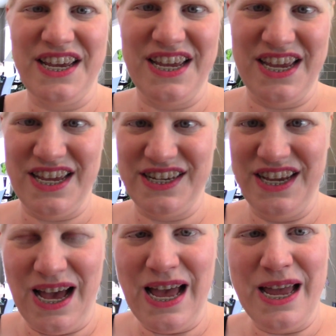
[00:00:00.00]
Day, and
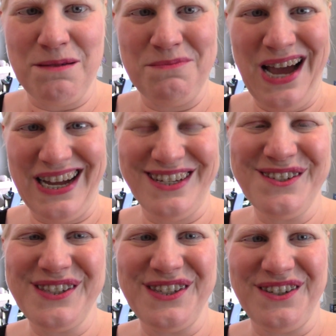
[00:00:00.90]
I am not
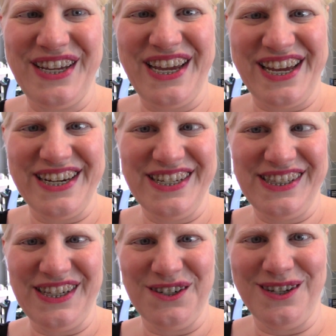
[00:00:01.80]
used to it yet.
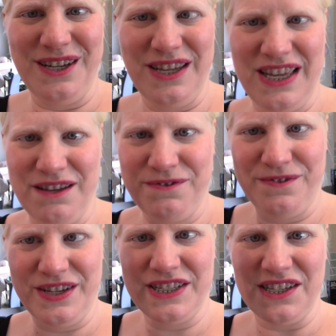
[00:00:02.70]
So
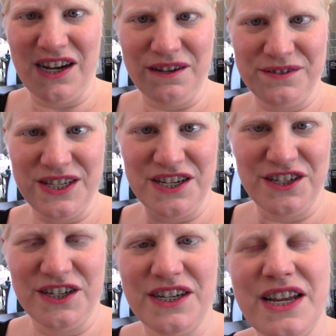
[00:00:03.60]
if it's off
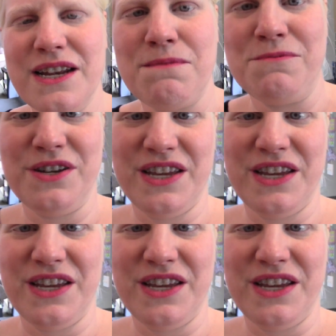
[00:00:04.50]
center and I'm